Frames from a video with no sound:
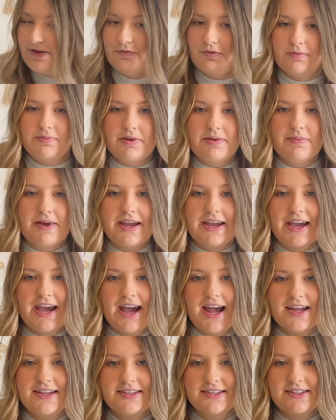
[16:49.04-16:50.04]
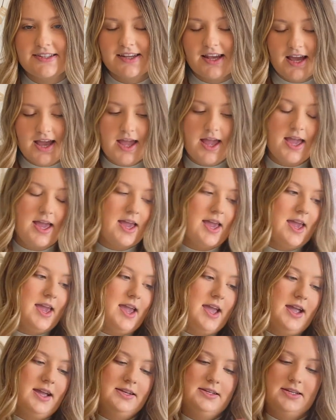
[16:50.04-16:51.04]
would be my guess.
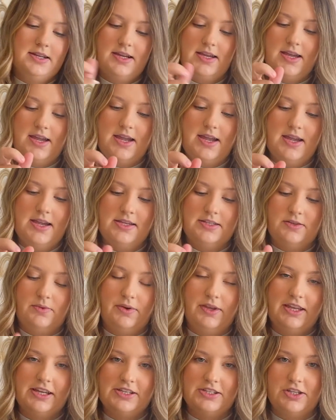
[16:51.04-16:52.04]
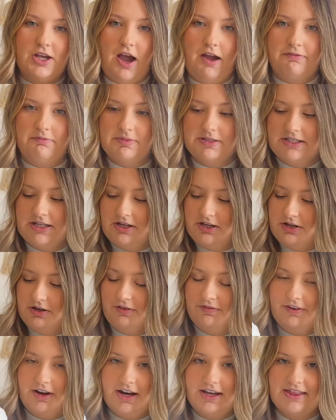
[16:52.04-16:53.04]
And it is a really soft
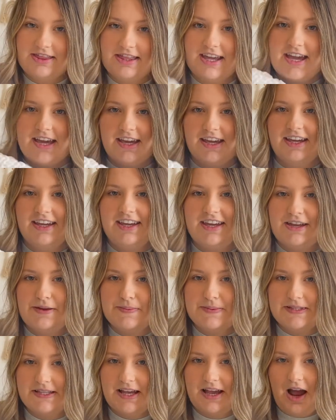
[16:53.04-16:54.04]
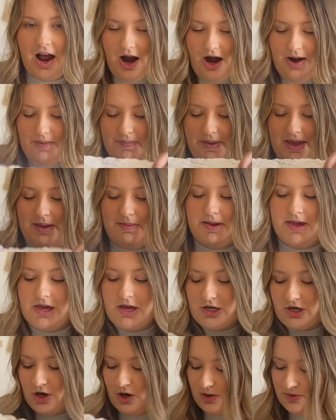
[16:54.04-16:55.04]
material, very thick, keeps our
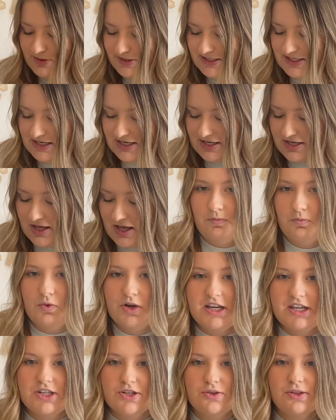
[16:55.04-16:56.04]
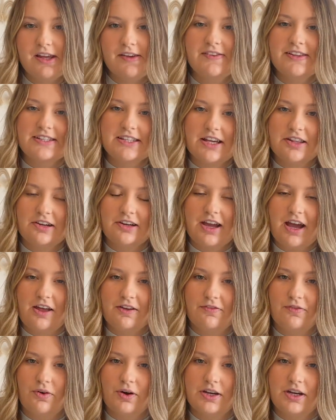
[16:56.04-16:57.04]
baby cozy. We do live in Southern
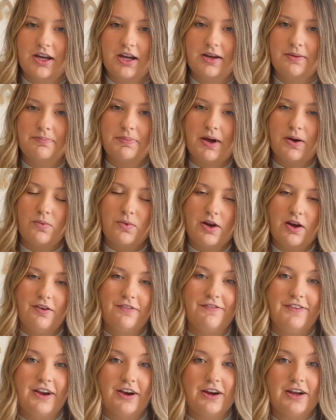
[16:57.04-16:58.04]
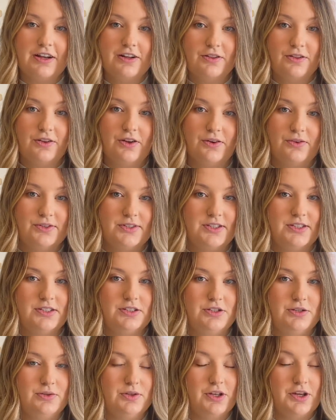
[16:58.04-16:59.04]
California, but we are very close
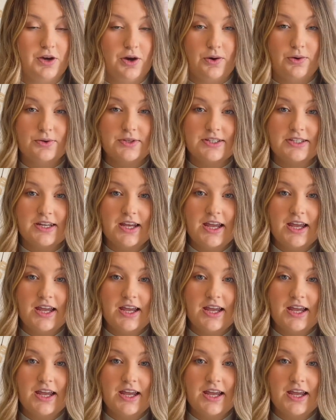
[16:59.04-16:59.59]
to the coast,